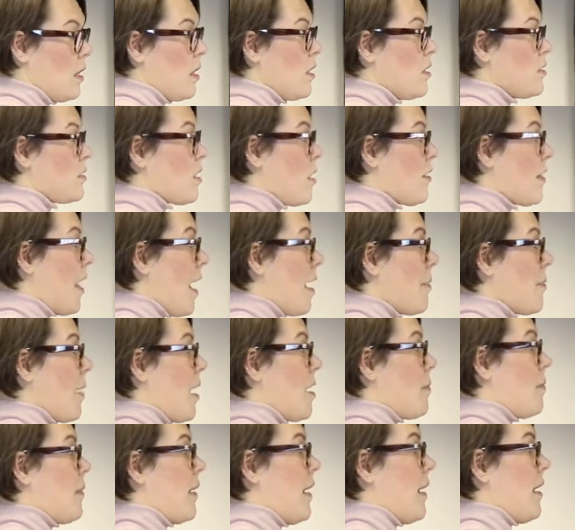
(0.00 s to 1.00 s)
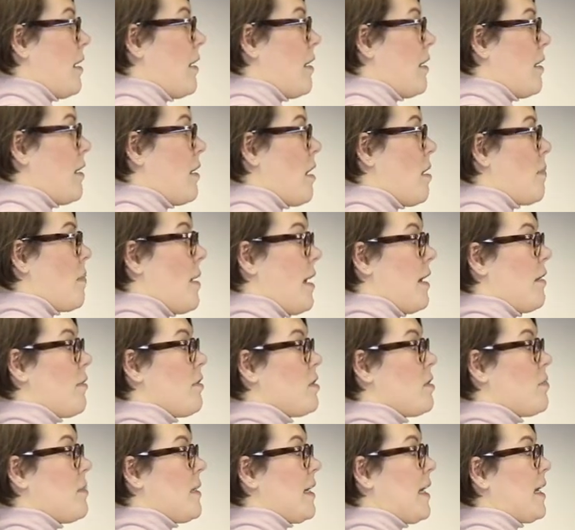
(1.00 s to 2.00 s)
so they may appear
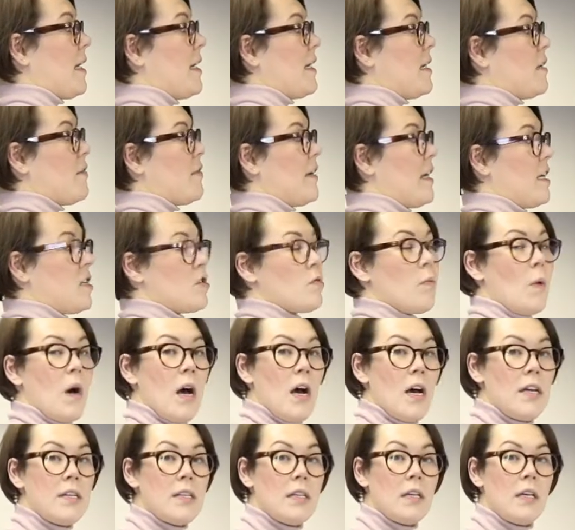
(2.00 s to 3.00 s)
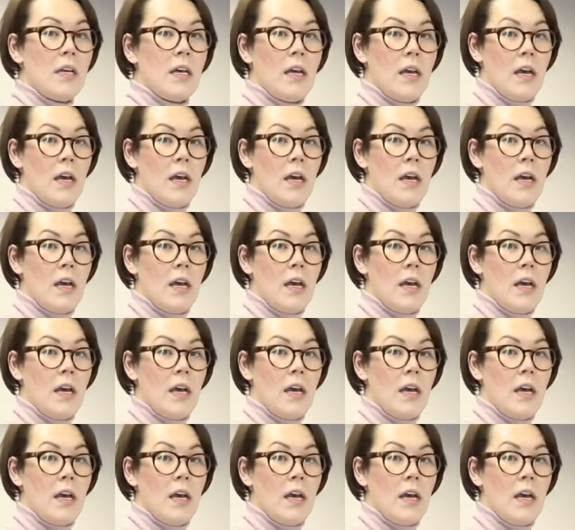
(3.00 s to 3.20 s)
at the beginning of each word,